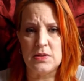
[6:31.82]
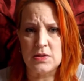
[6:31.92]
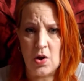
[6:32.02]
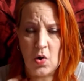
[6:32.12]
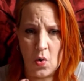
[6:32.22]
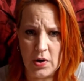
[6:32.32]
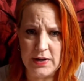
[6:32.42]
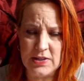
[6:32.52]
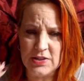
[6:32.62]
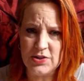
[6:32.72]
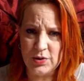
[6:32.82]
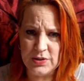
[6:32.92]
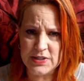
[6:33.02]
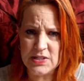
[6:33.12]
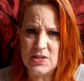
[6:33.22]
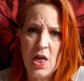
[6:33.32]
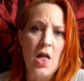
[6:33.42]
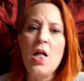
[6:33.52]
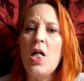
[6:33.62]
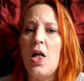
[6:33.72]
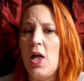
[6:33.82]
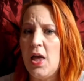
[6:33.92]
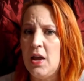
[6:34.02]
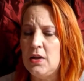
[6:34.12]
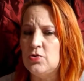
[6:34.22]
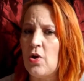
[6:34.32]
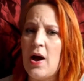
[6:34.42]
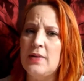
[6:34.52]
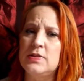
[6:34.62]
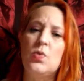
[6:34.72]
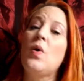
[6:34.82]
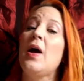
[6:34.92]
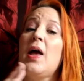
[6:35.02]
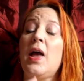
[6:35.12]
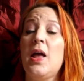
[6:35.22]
According to Susan, he drives away